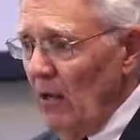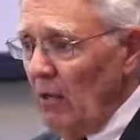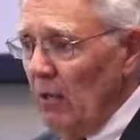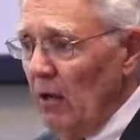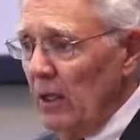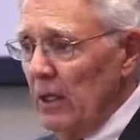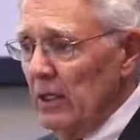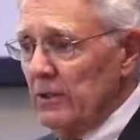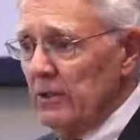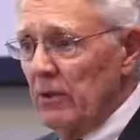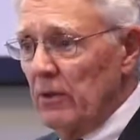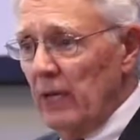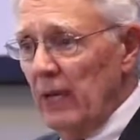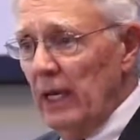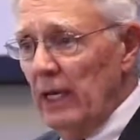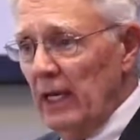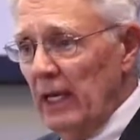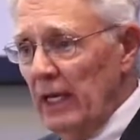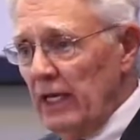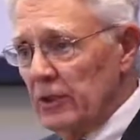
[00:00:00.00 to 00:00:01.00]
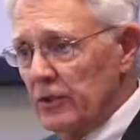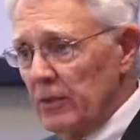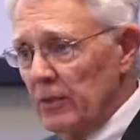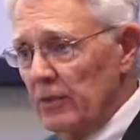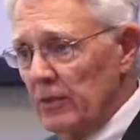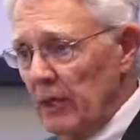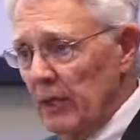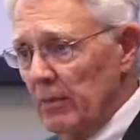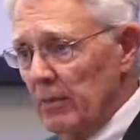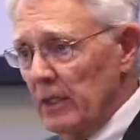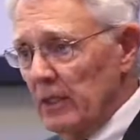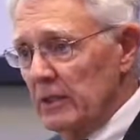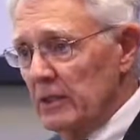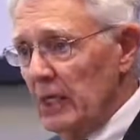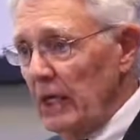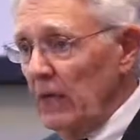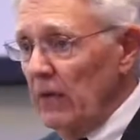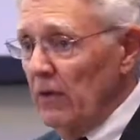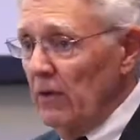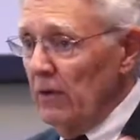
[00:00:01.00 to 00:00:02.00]
Whereas the radiation treatments,
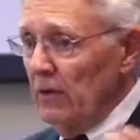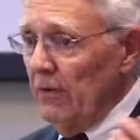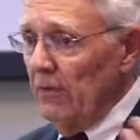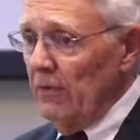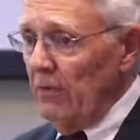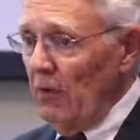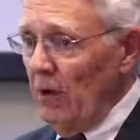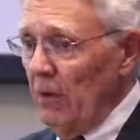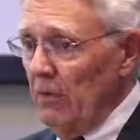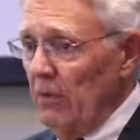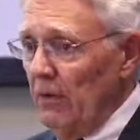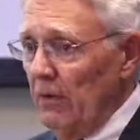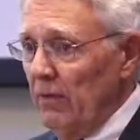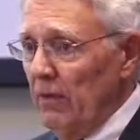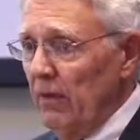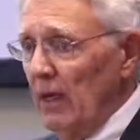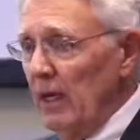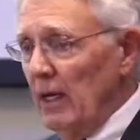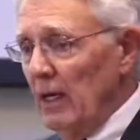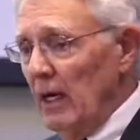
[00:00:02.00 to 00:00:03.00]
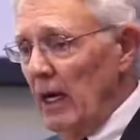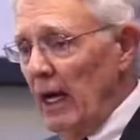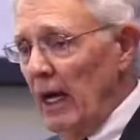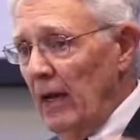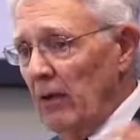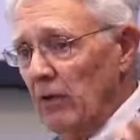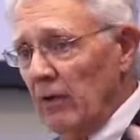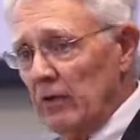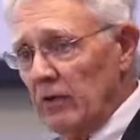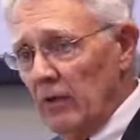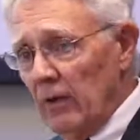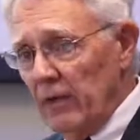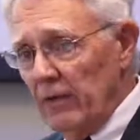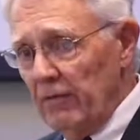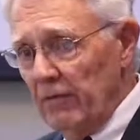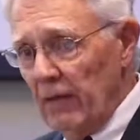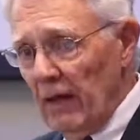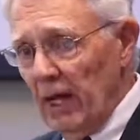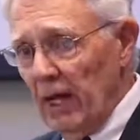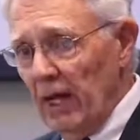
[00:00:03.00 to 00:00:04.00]
either in the form of
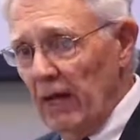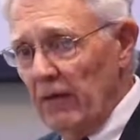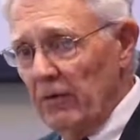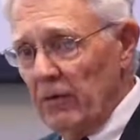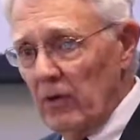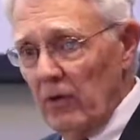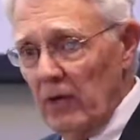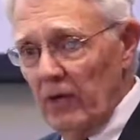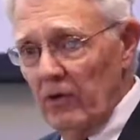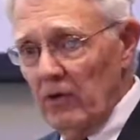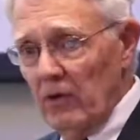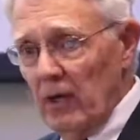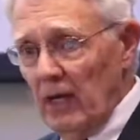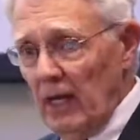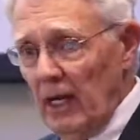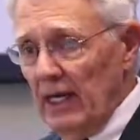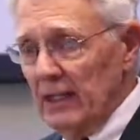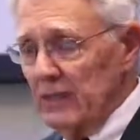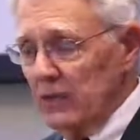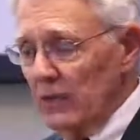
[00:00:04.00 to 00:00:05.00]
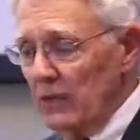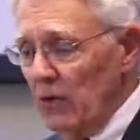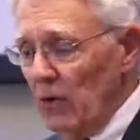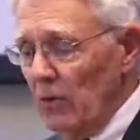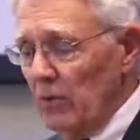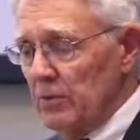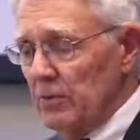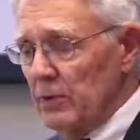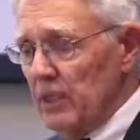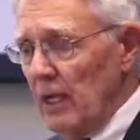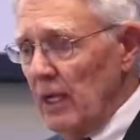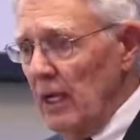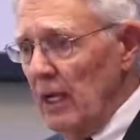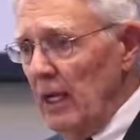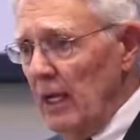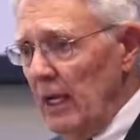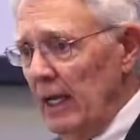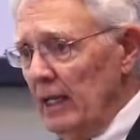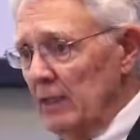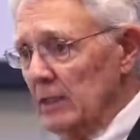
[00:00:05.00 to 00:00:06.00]
I-125 or other isotopes,
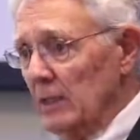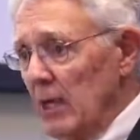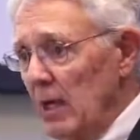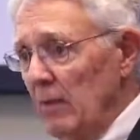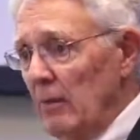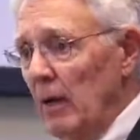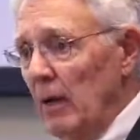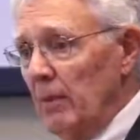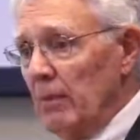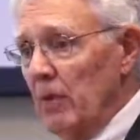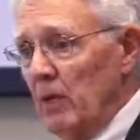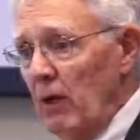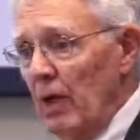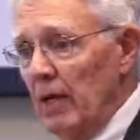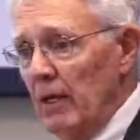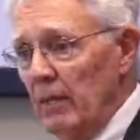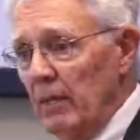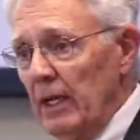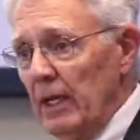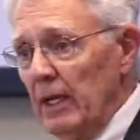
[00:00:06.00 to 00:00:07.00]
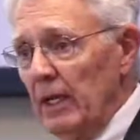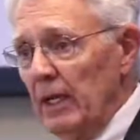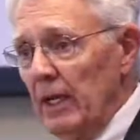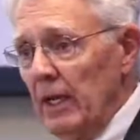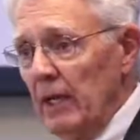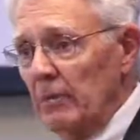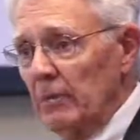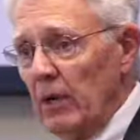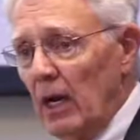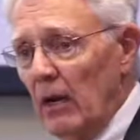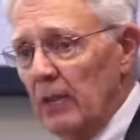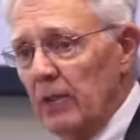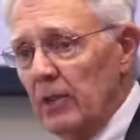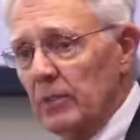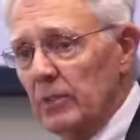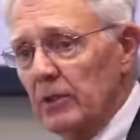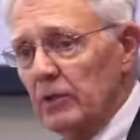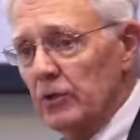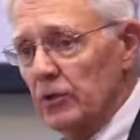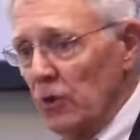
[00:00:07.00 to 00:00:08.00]
has come up quite a bit. And probably
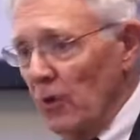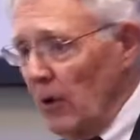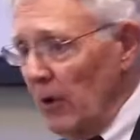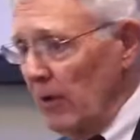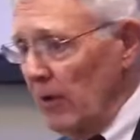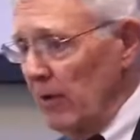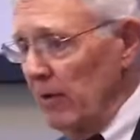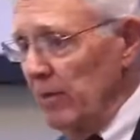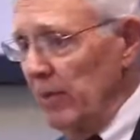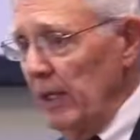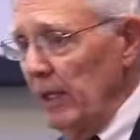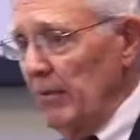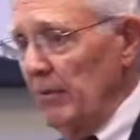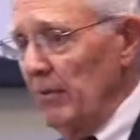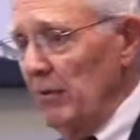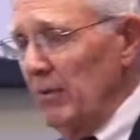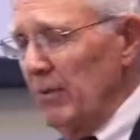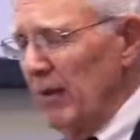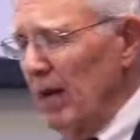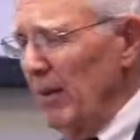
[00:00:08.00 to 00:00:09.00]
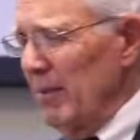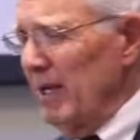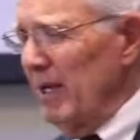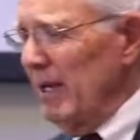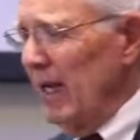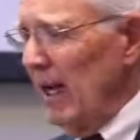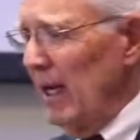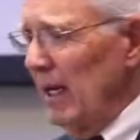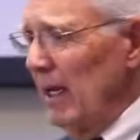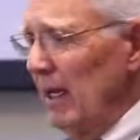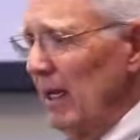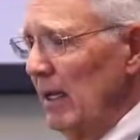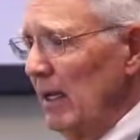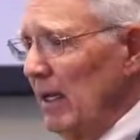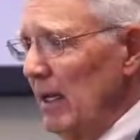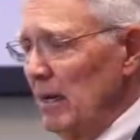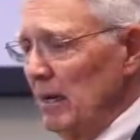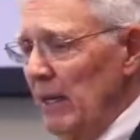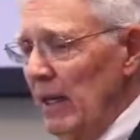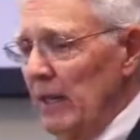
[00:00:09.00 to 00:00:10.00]
the majority of people, probably 90,
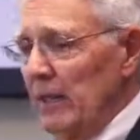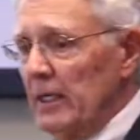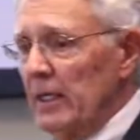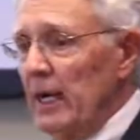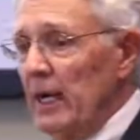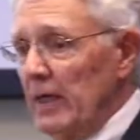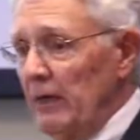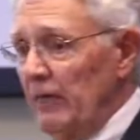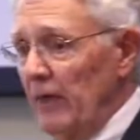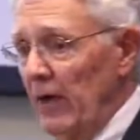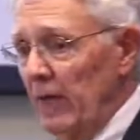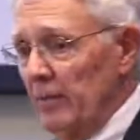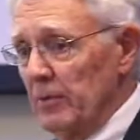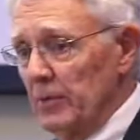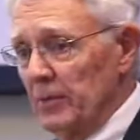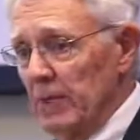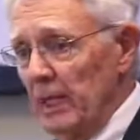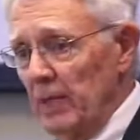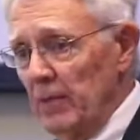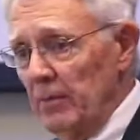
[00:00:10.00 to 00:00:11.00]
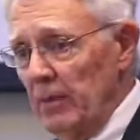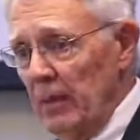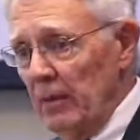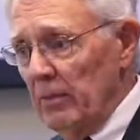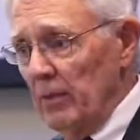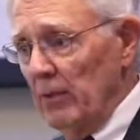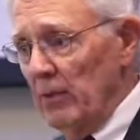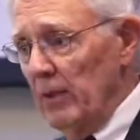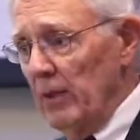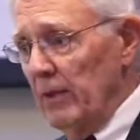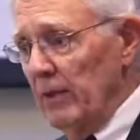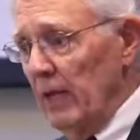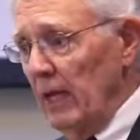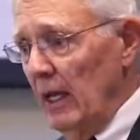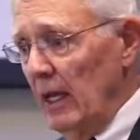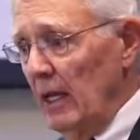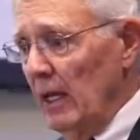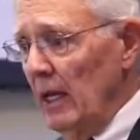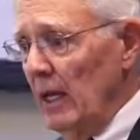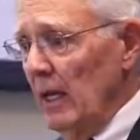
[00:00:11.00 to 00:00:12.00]
maybe 95% of people with
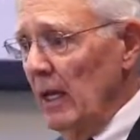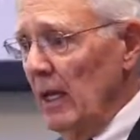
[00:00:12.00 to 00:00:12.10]
a